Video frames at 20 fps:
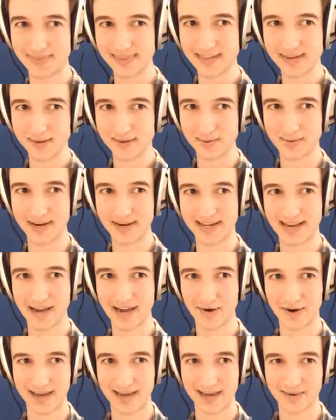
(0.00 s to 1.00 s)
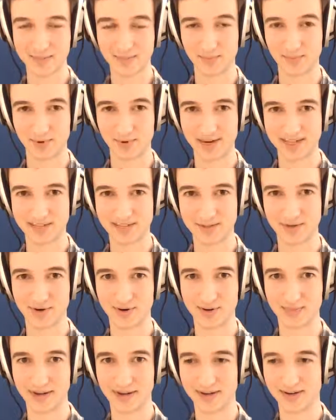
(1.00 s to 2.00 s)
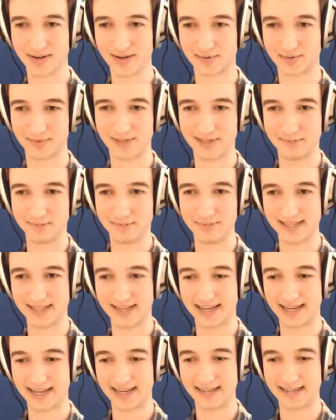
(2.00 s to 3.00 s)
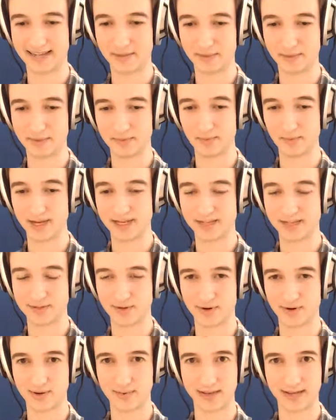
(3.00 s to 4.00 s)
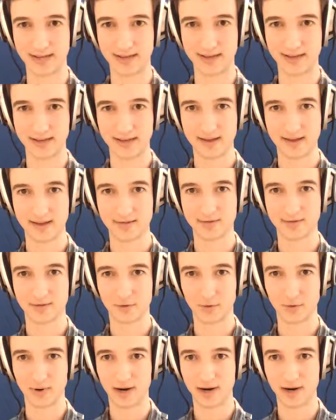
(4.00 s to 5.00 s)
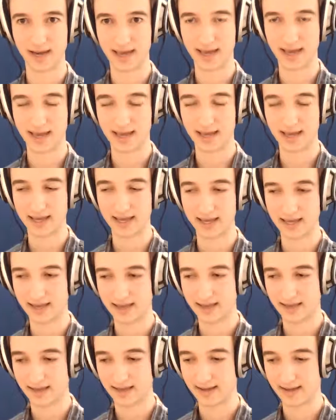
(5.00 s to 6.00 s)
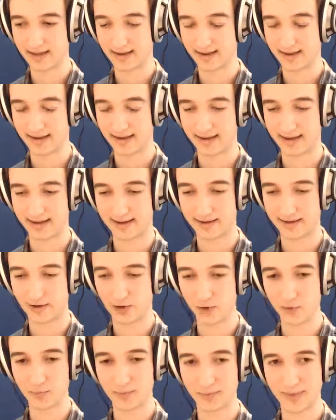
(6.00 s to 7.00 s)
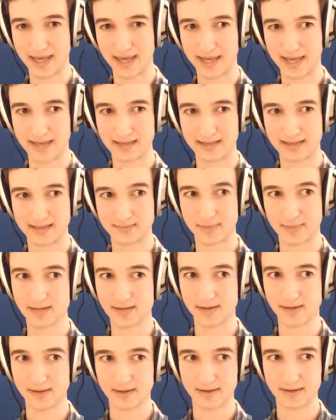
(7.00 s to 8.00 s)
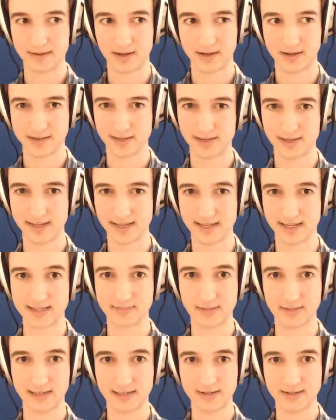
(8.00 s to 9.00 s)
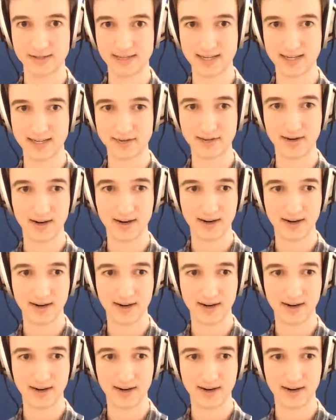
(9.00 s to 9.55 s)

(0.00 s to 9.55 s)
right now I am brainstorming, not really building anything, but brainstorming for a homemade oscillating spindle sander.